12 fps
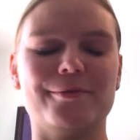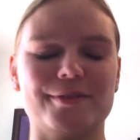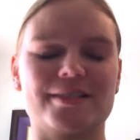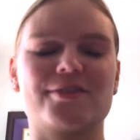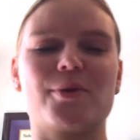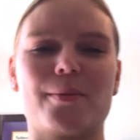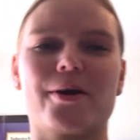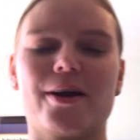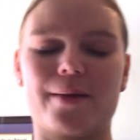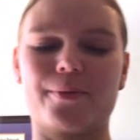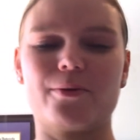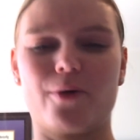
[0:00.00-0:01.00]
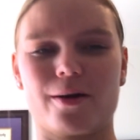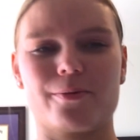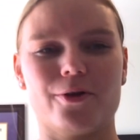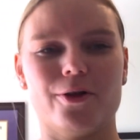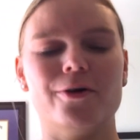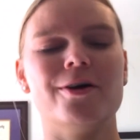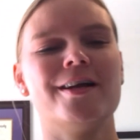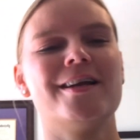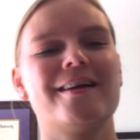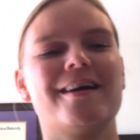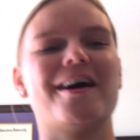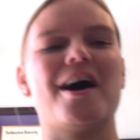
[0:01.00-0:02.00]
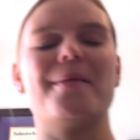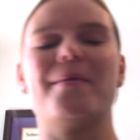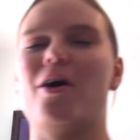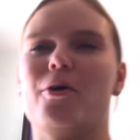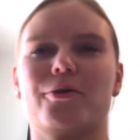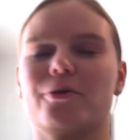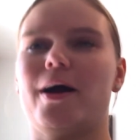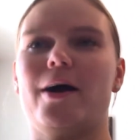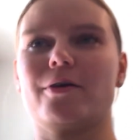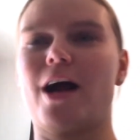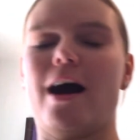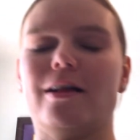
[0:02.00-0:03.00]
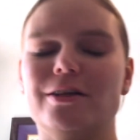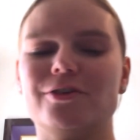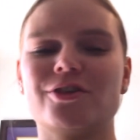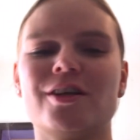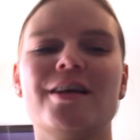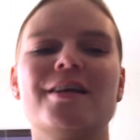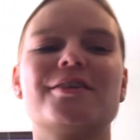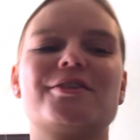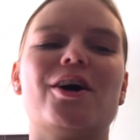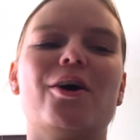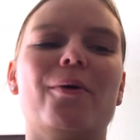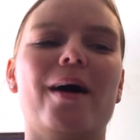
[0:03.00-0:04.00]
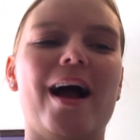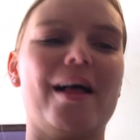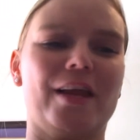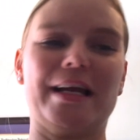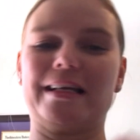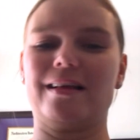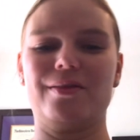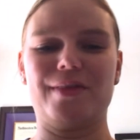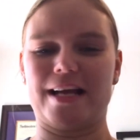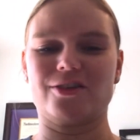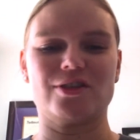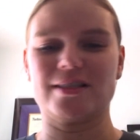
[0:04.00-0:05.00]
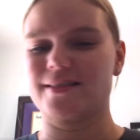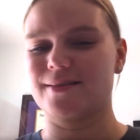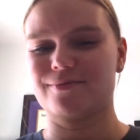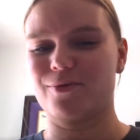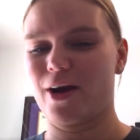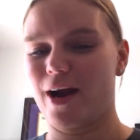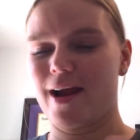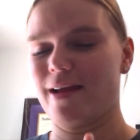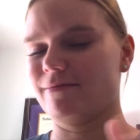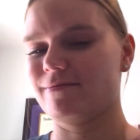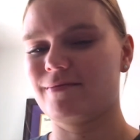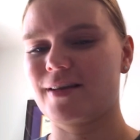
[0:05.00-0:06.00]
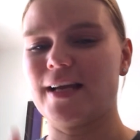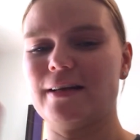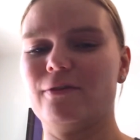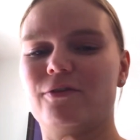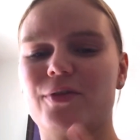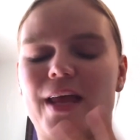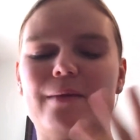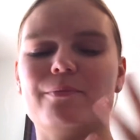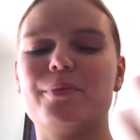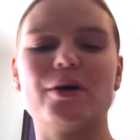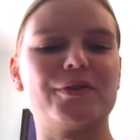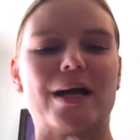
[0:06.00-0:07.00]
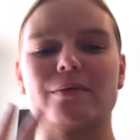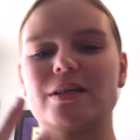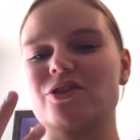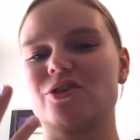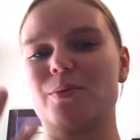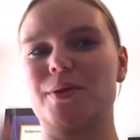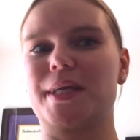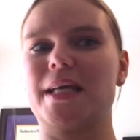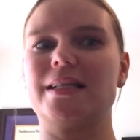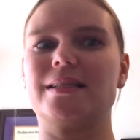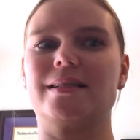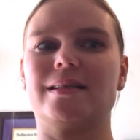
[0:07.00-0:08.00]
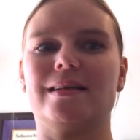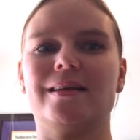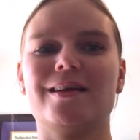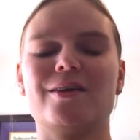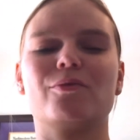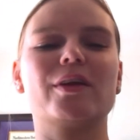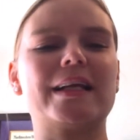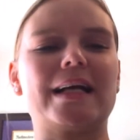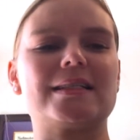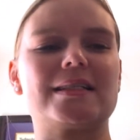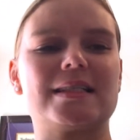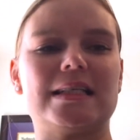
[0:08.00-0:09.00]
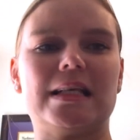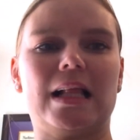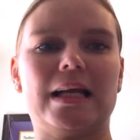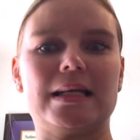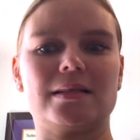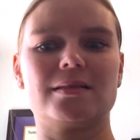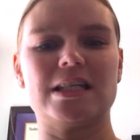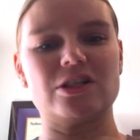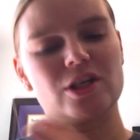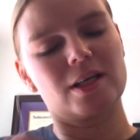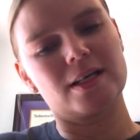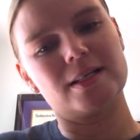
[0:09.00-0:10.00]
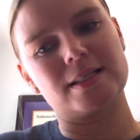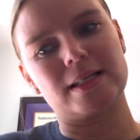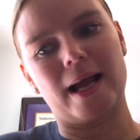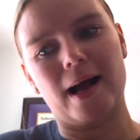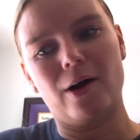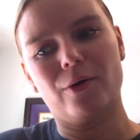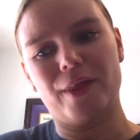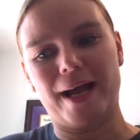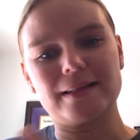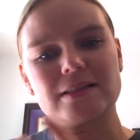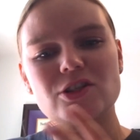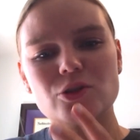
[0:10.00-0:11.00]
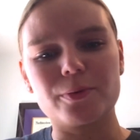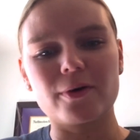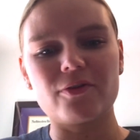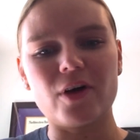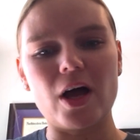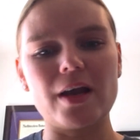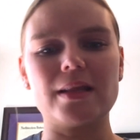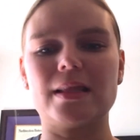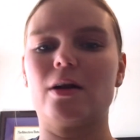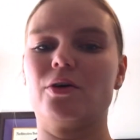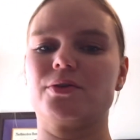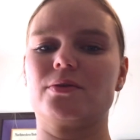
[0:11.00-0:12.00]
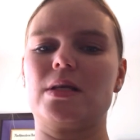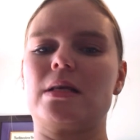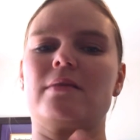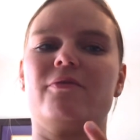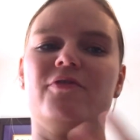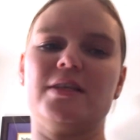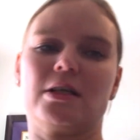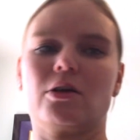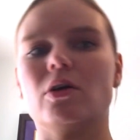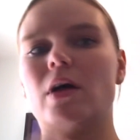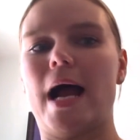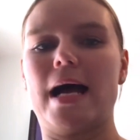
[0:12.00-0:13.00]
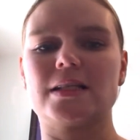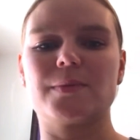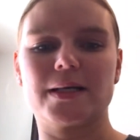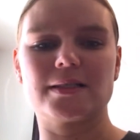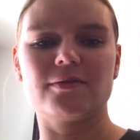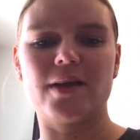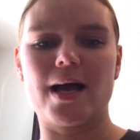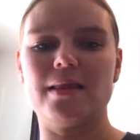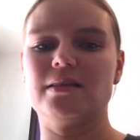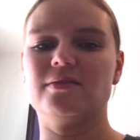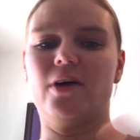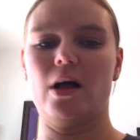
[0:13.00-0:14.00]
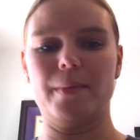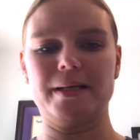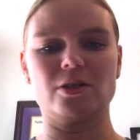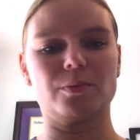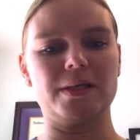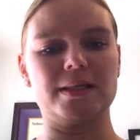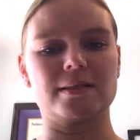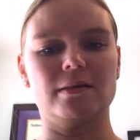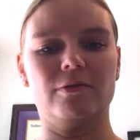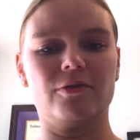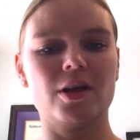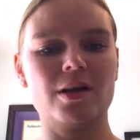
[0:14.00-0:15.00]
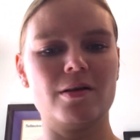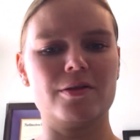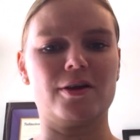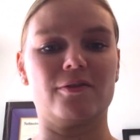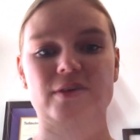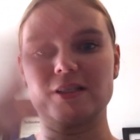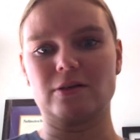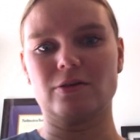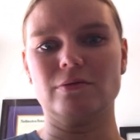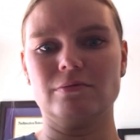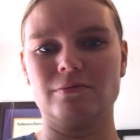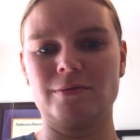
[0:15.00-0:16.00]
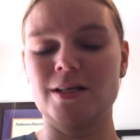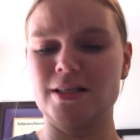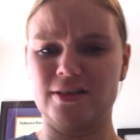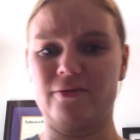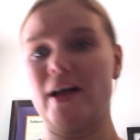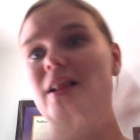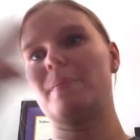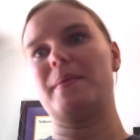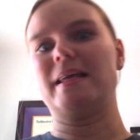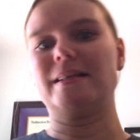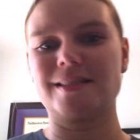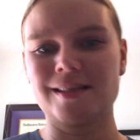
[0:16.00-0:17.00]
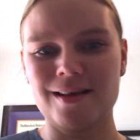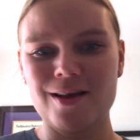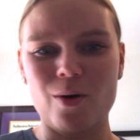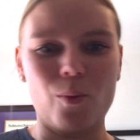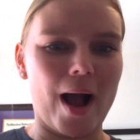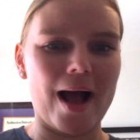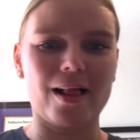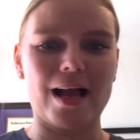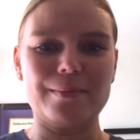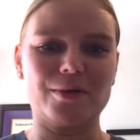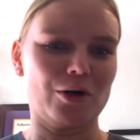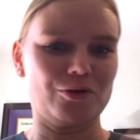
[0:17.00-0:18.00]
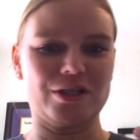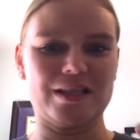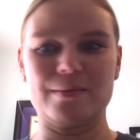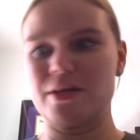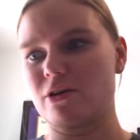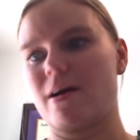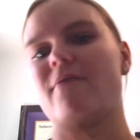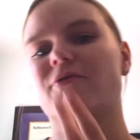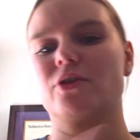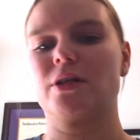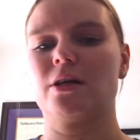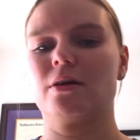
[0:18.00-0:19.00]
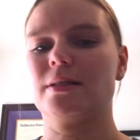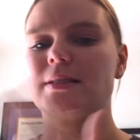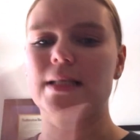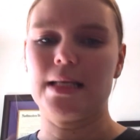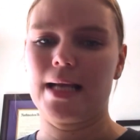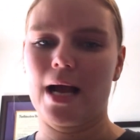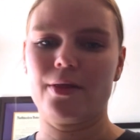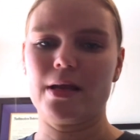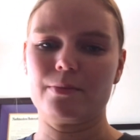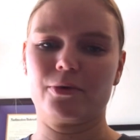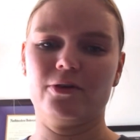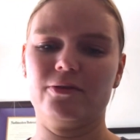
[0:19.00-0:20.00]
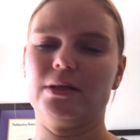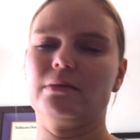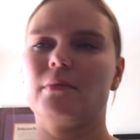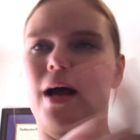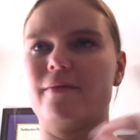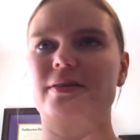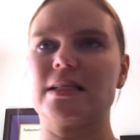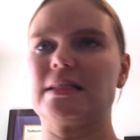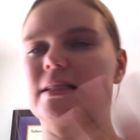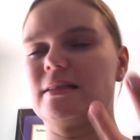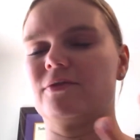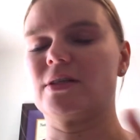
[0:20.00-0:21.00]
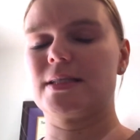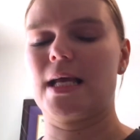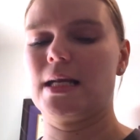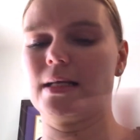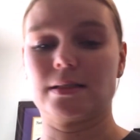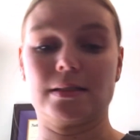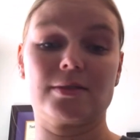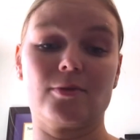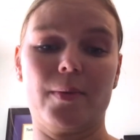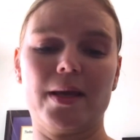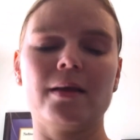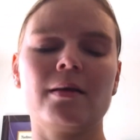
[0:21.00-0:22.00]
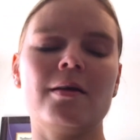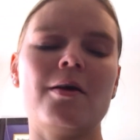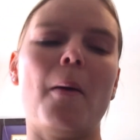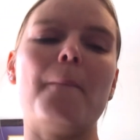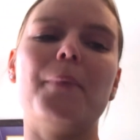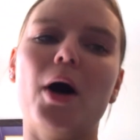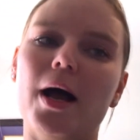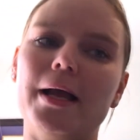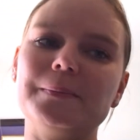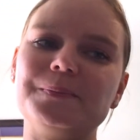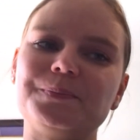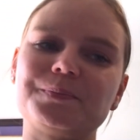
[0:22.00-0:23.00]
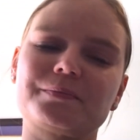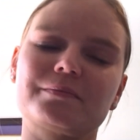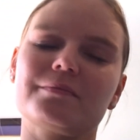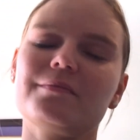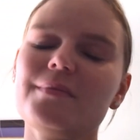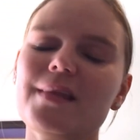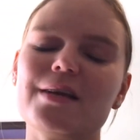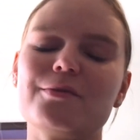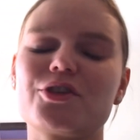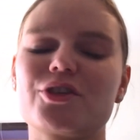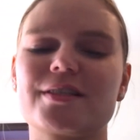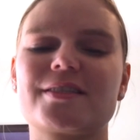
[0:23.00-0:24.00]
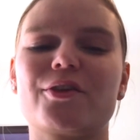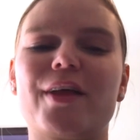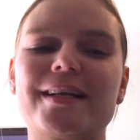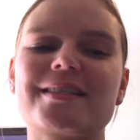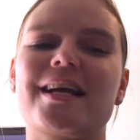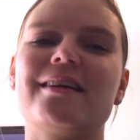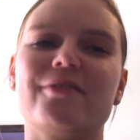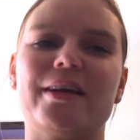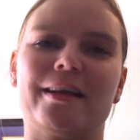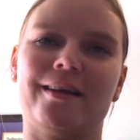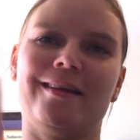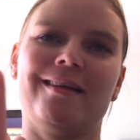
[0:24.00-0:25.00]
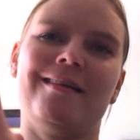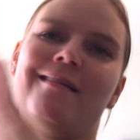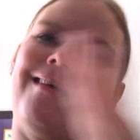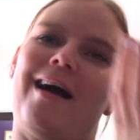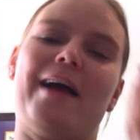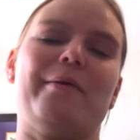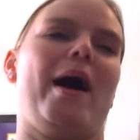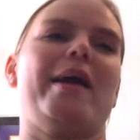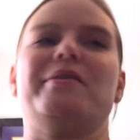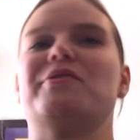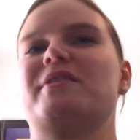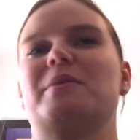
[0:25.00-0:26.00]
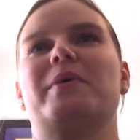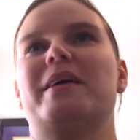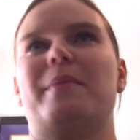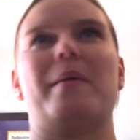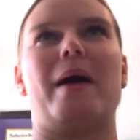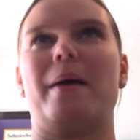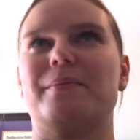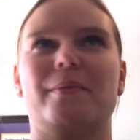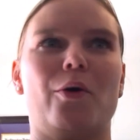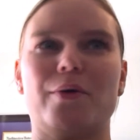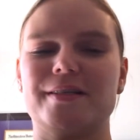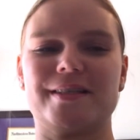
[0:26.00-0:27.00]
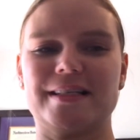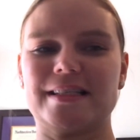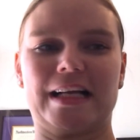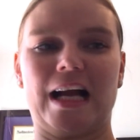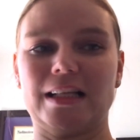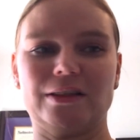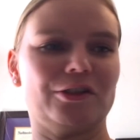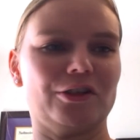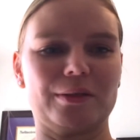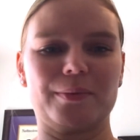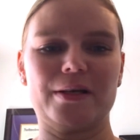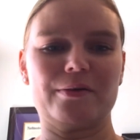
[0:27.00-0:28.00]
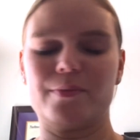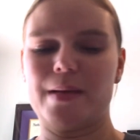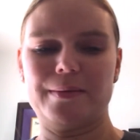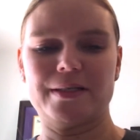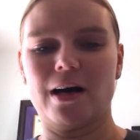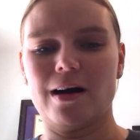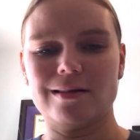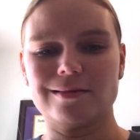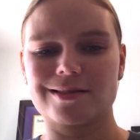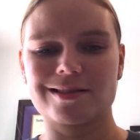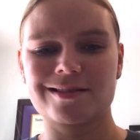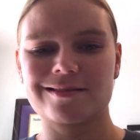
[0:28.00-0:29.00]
was a swimmer and I played water polo all throughout college. So like that's just where I kind of that built that relationship with kids and really got to see like teaching kids and how that's super fun. And then also seeing the physical aspect of that and the developmental piece of their physical development while I'm coaching them year after year and seeing how they improve. And obviously it's a different setting because it's swimming, but it was just so that's kind of like I used to play. My mom always says, like, I literally played with baby dolls.